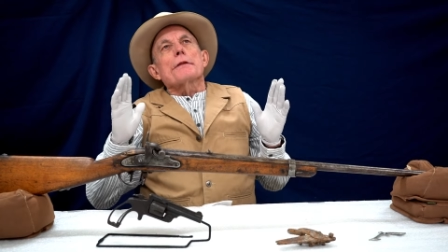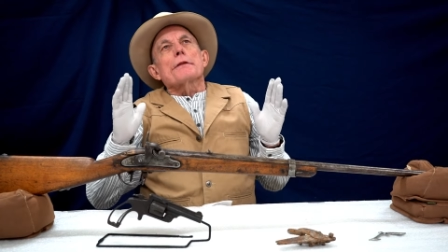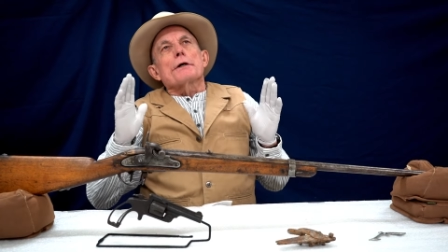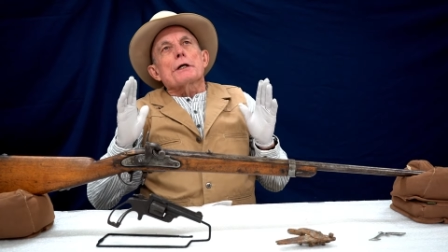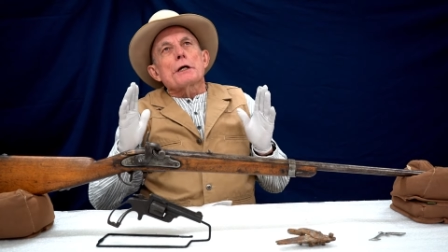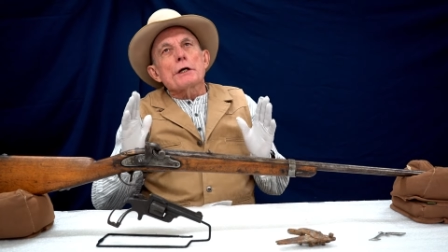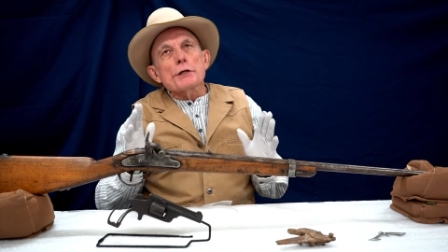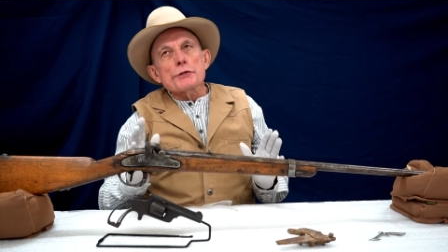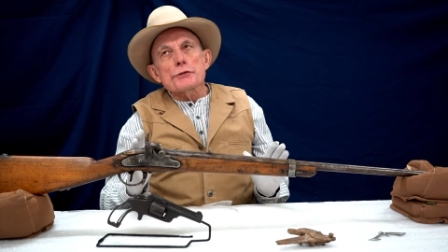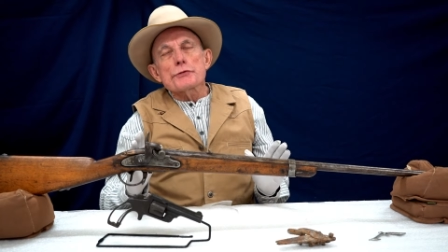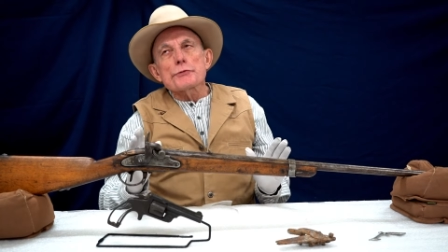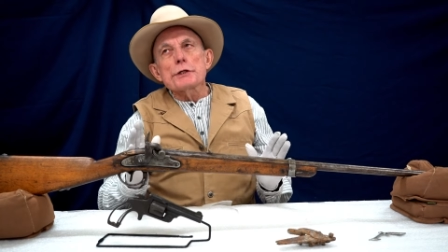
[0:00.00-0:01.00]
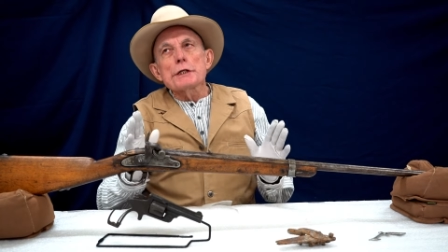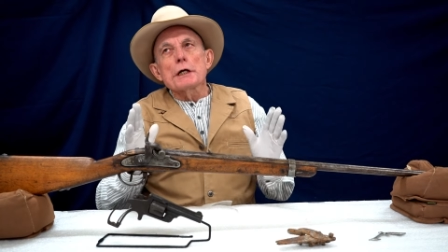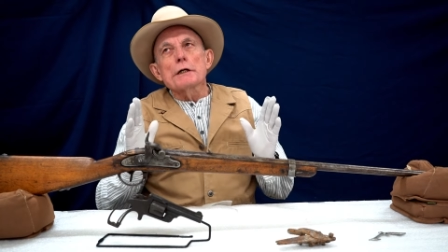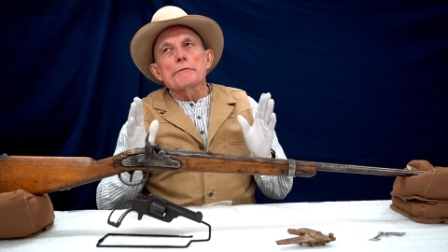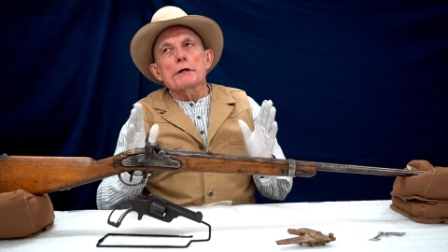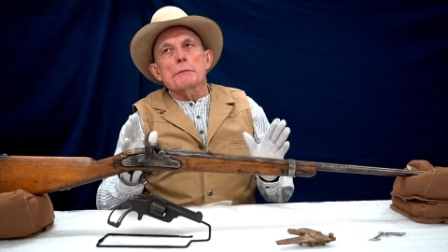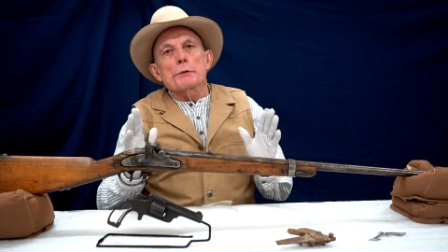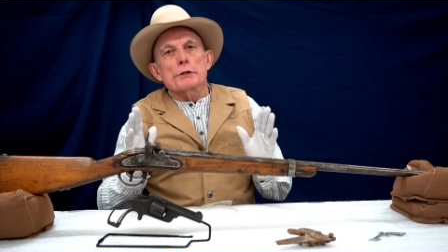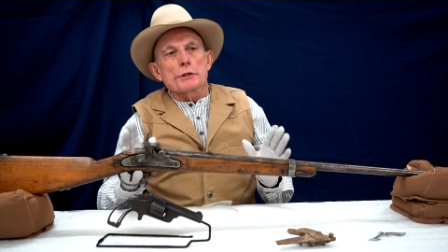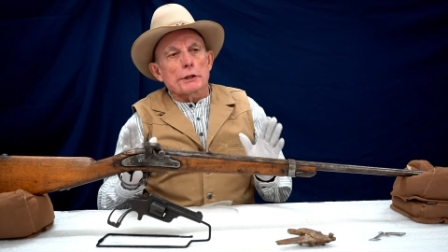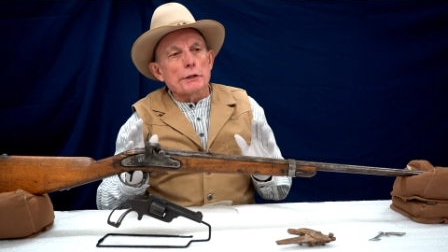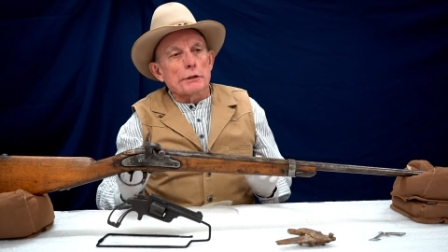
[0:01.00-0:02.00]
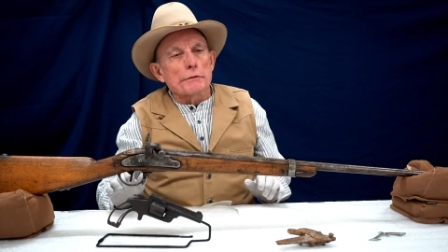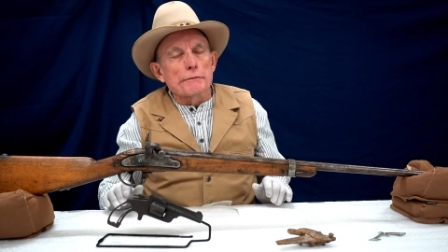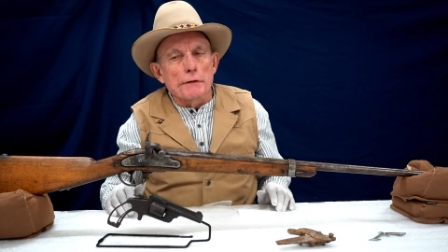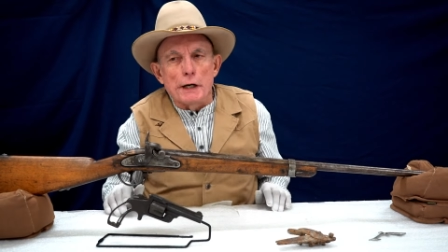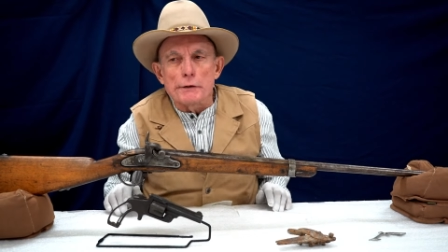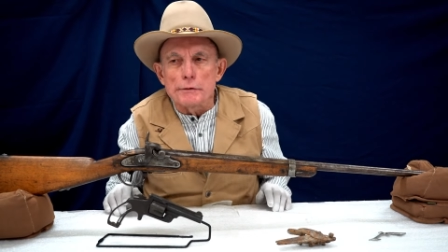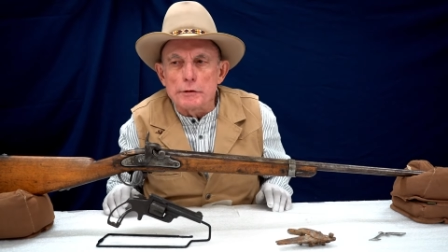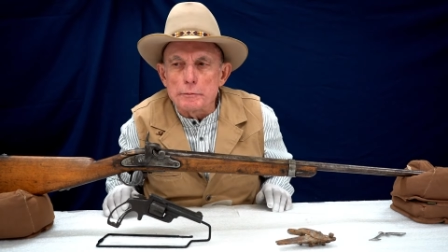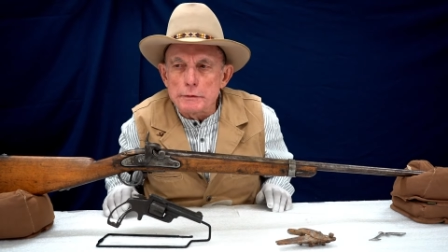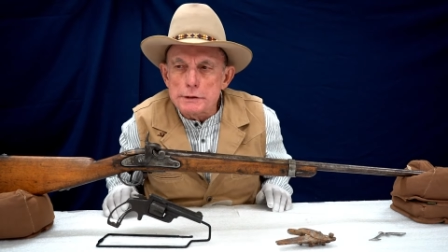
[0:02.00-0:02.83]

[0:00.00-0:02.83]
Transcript: the history of a particular firearm.